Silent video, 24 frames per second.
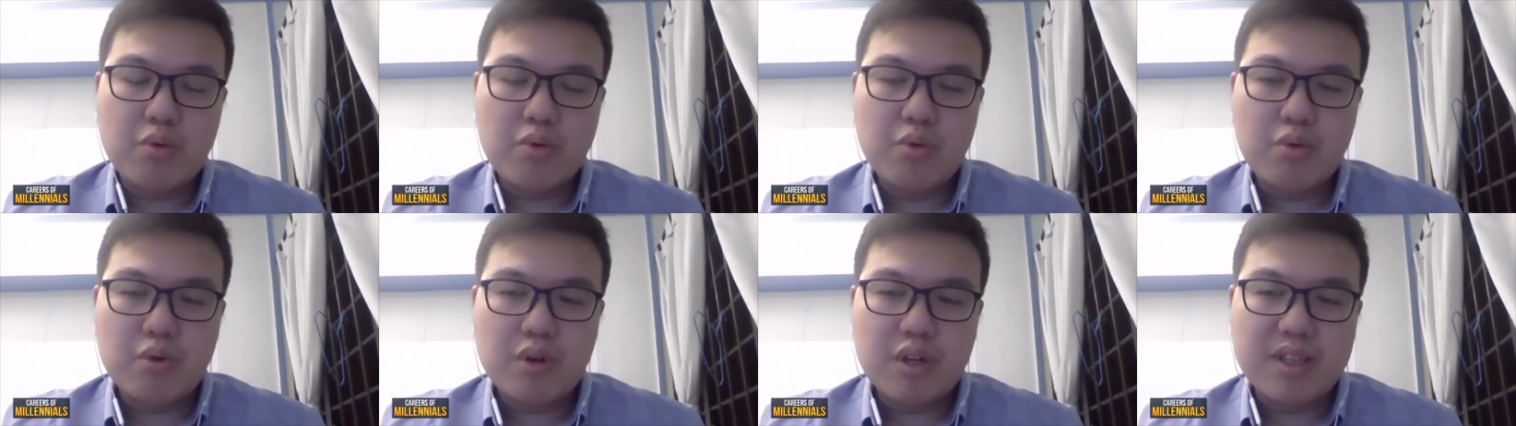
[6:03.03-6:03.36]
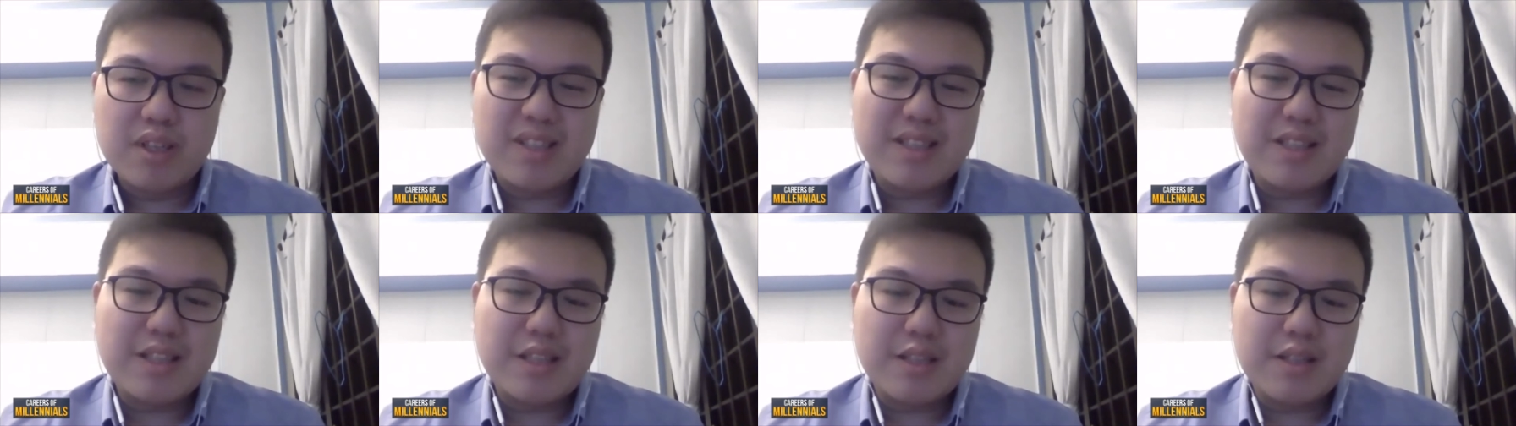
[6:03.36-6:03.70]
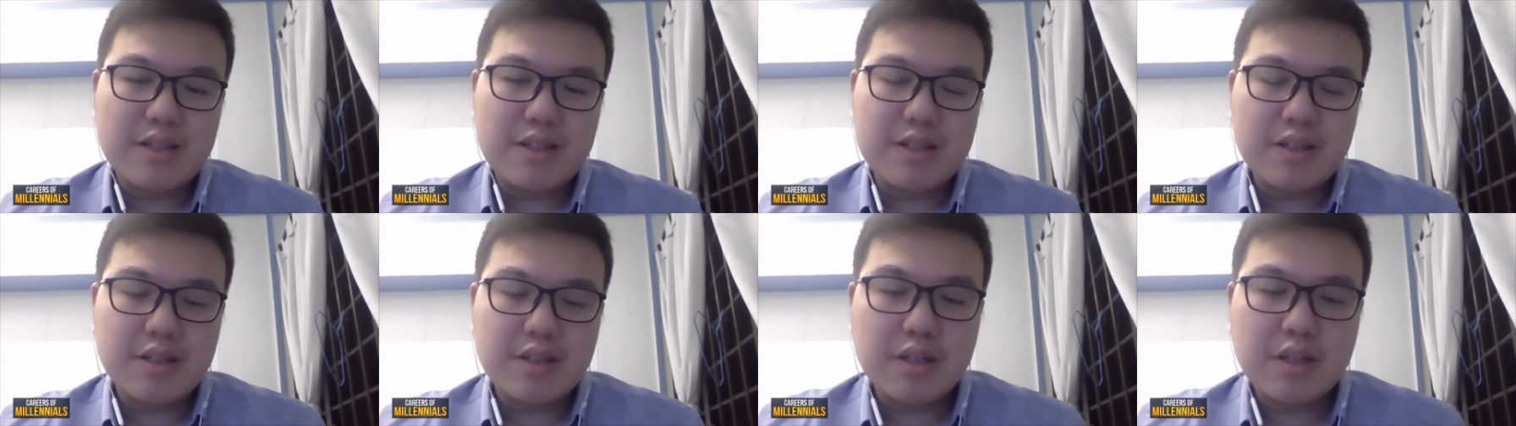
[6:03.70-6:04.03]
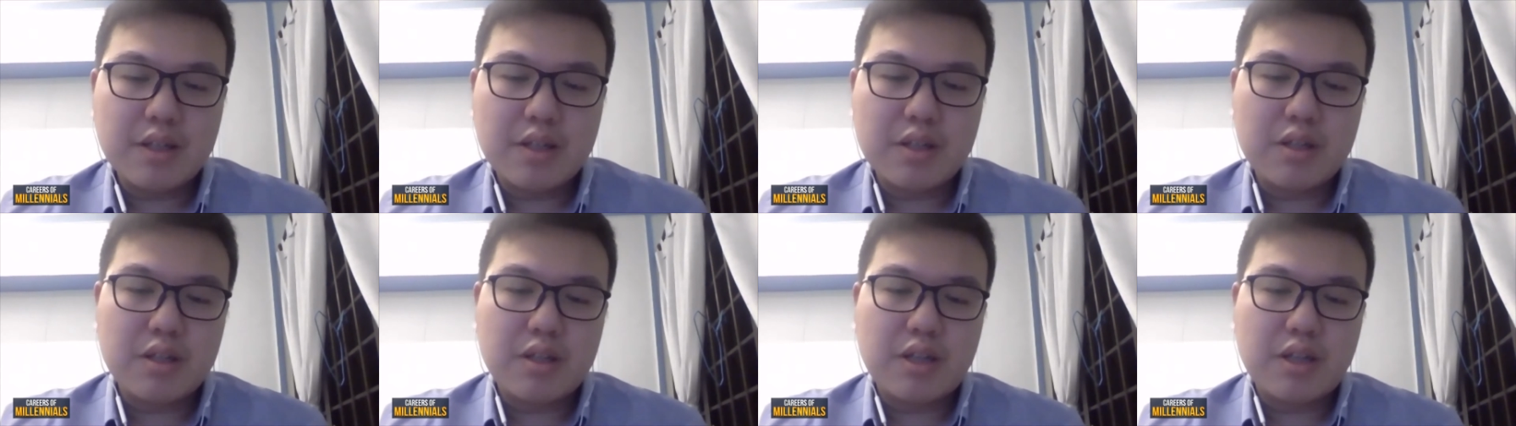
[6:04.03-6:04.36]
assist
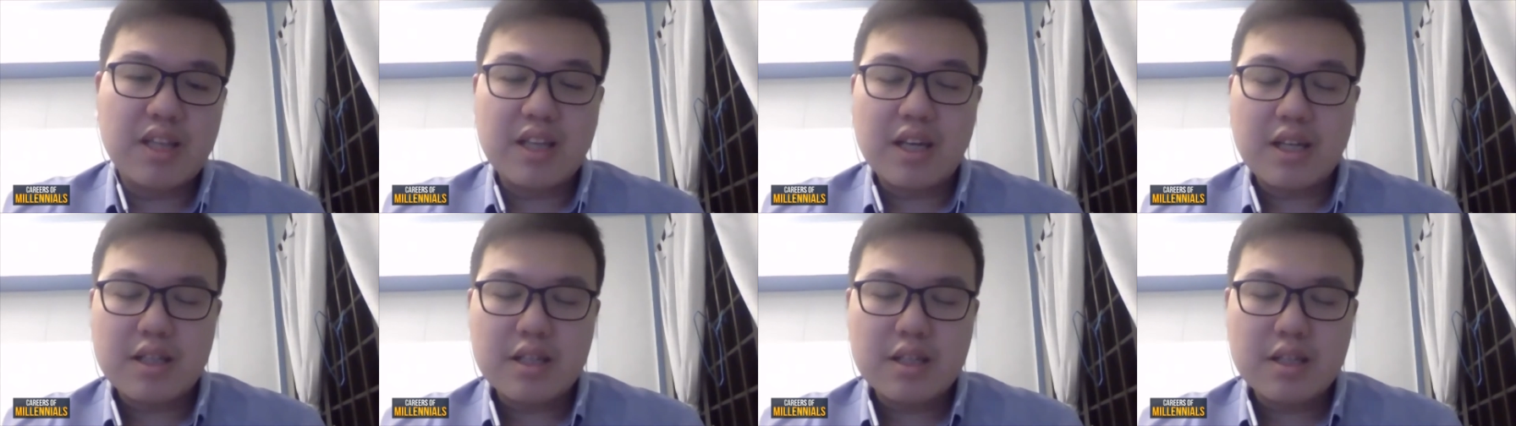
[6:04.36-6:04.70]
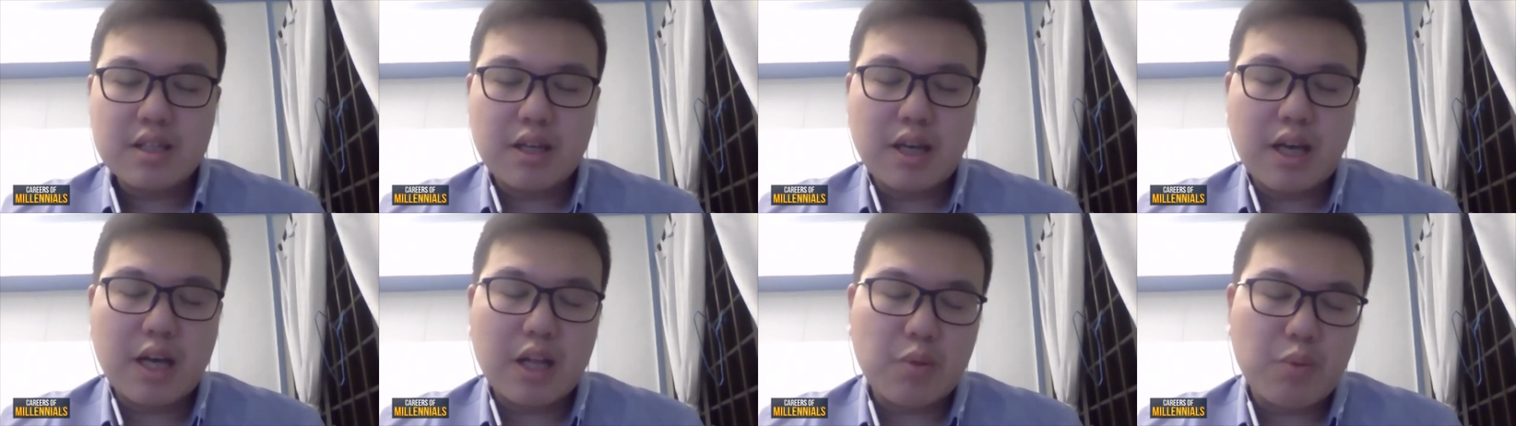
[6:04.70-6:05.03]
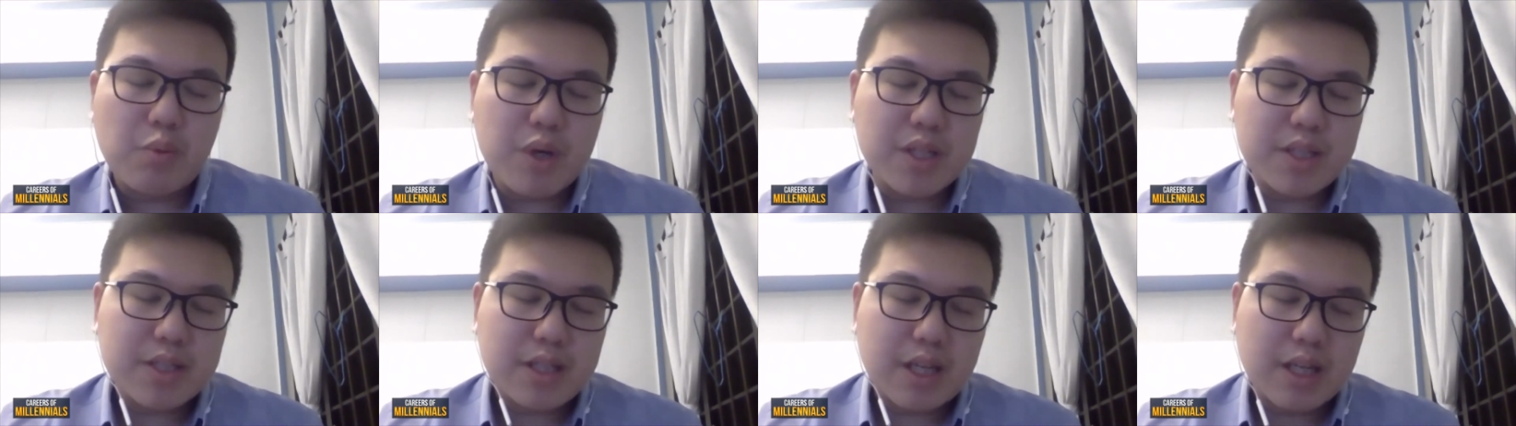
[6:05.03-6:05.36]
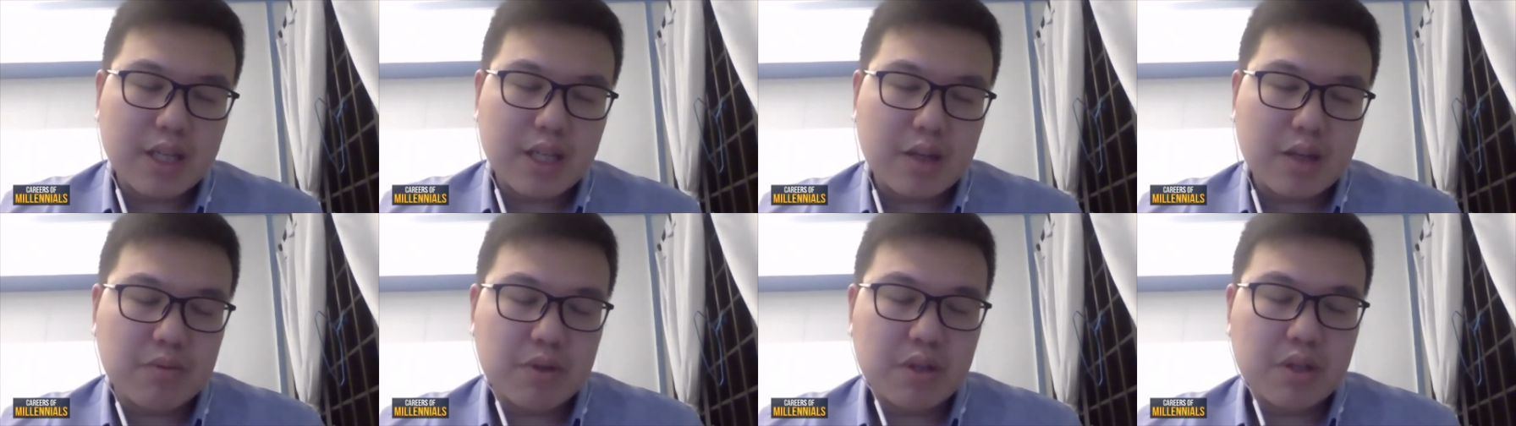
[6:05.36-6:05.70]
another hardware
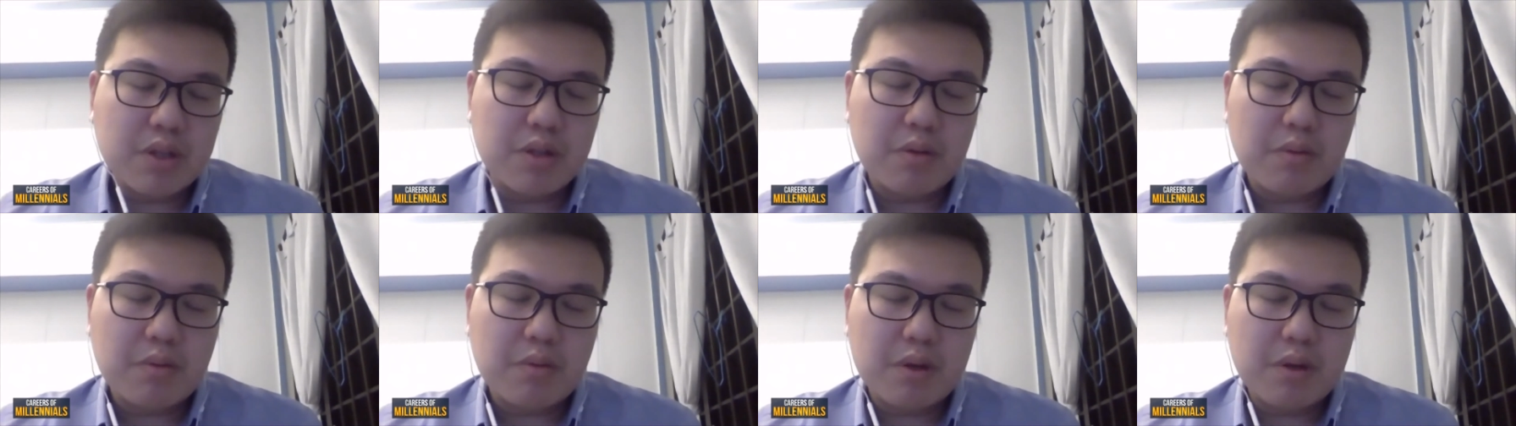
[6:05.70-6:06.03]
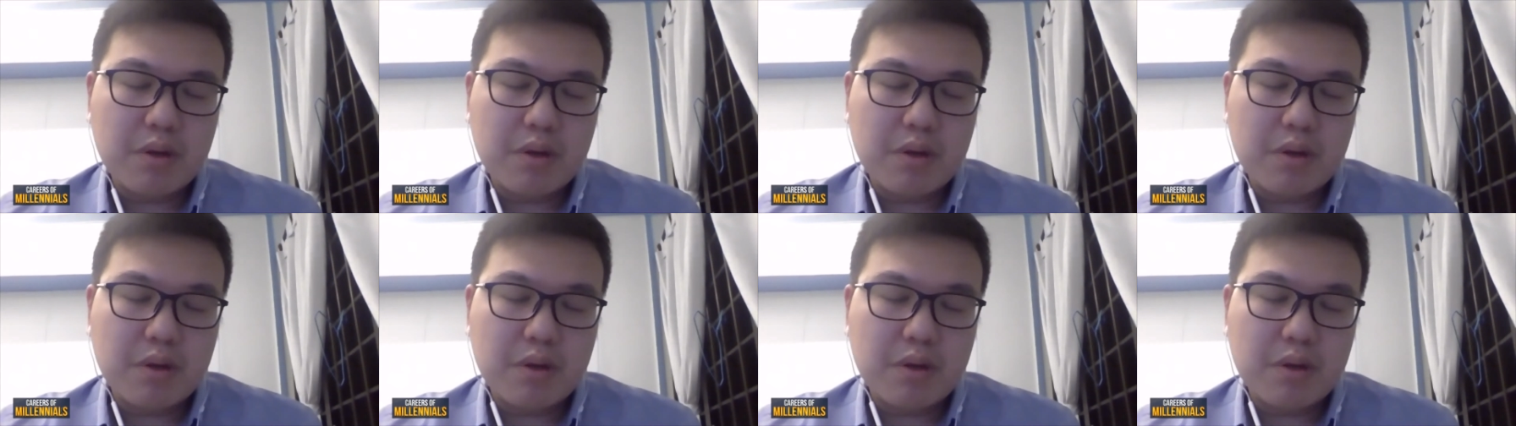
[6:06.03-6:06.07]
startup in